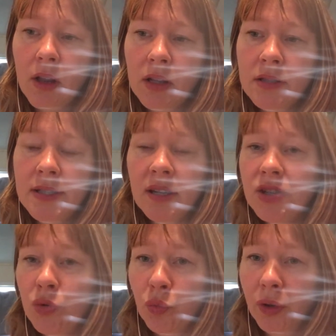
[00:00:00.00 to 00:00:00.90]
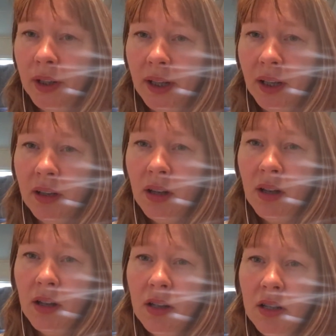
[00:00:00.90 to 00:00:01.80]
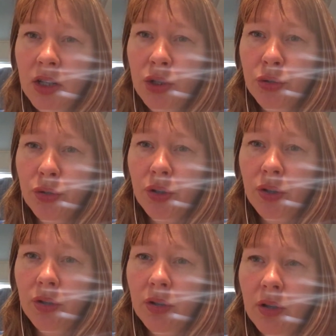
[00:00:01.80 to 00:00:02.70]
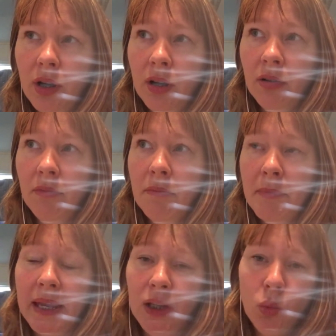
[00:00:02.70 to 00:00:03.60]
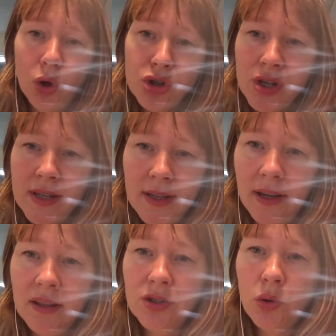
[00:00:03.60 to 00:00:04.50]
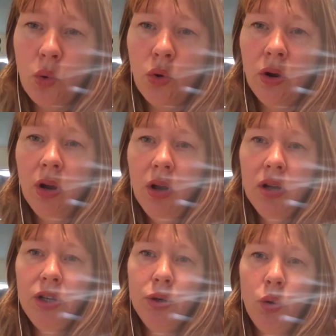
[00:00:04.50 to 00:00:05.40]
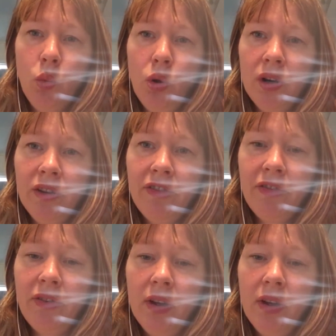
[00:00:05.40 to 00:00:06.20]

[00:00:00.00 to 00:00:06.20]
doesn't really, you know, mean what she said? Or, you know, what if